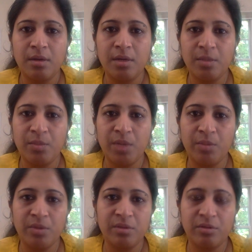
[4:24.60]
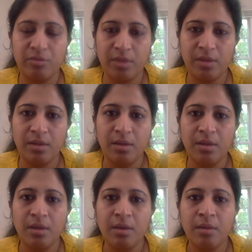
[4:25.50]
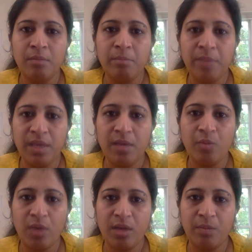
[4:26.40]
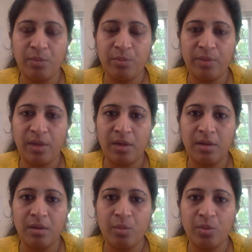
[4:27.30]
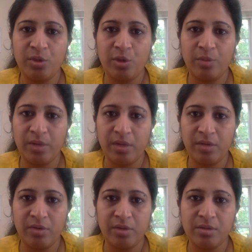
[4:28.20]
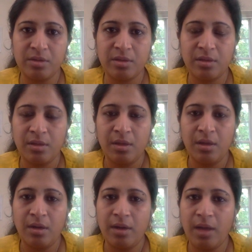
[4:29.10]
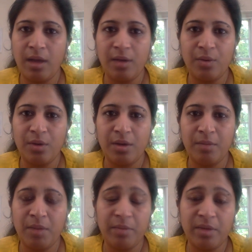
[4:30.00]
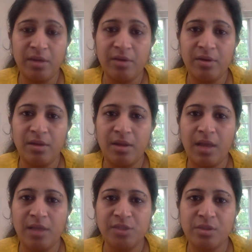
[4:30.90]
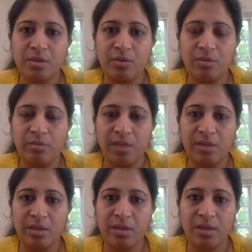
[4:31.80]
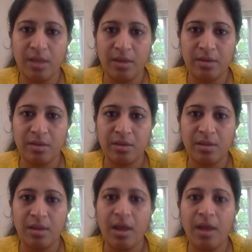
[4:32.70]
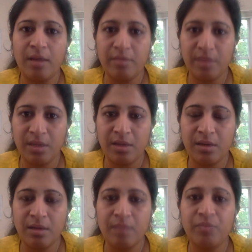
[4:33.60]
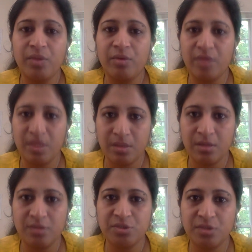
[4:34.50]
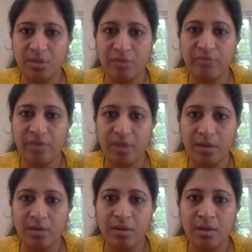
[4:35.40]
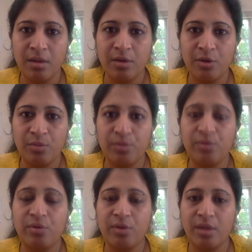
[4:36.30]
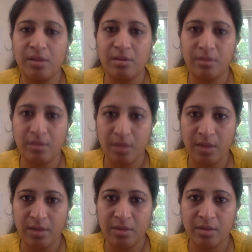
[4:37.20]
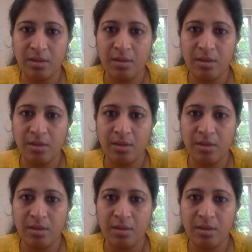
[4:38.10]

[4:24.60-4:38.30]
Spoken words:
Tip number three, be well prepared with your materials. Now, by material, I just don't mean the slides. I mean the research that you've done to put together the slides,